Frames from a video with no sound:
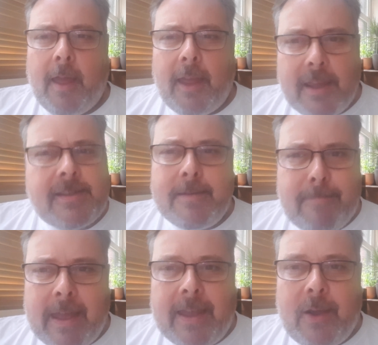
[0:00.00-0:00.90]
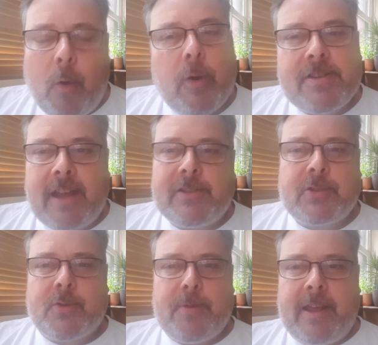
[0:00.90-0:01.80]
Is it me, or is that
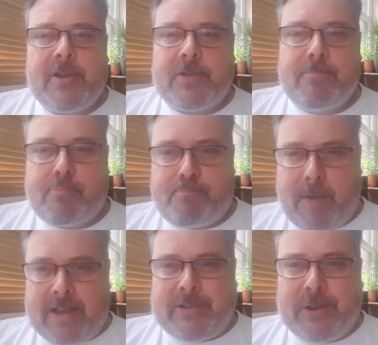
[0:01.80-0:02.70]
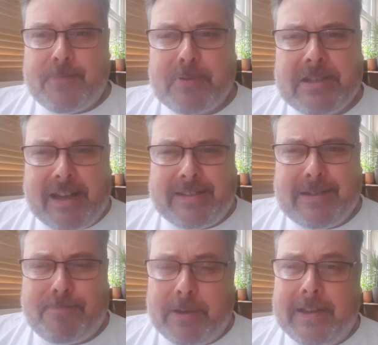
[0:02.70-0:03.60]
discrimination based on a
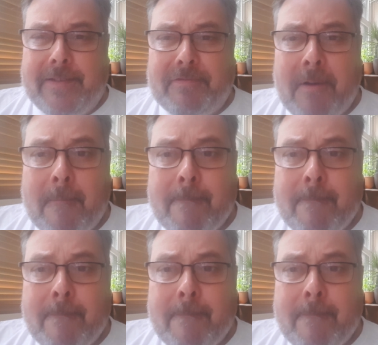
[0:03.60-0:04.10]
protected belief?